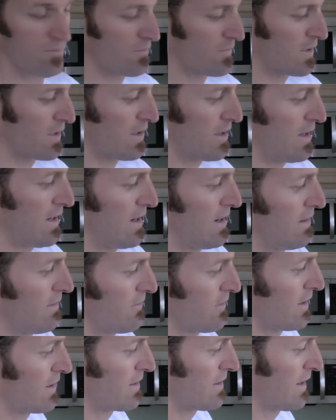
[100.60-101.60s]
Look at that
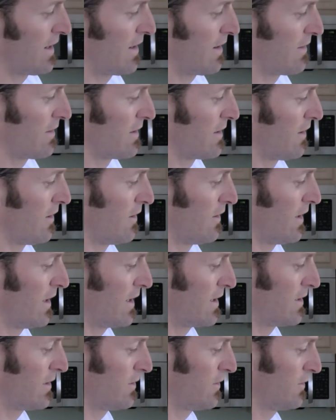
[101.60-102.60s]
right there. And then all
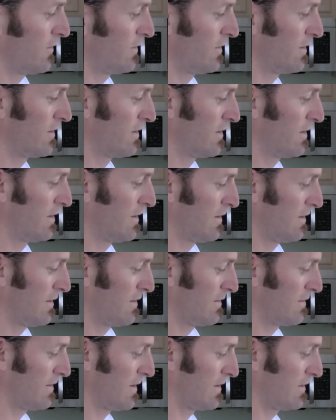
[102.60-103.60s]
I do
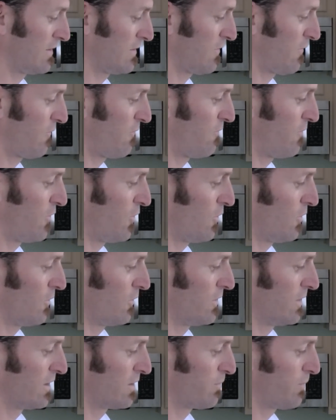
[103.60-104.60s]
is I just
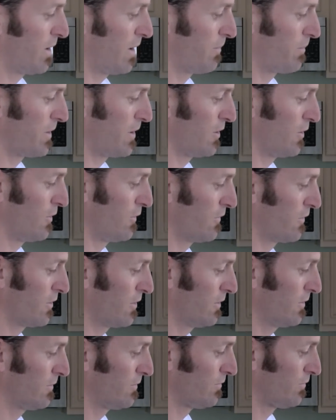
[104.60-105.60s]
fold this puppy
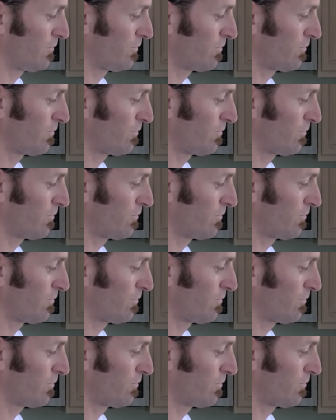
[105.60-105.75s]
over.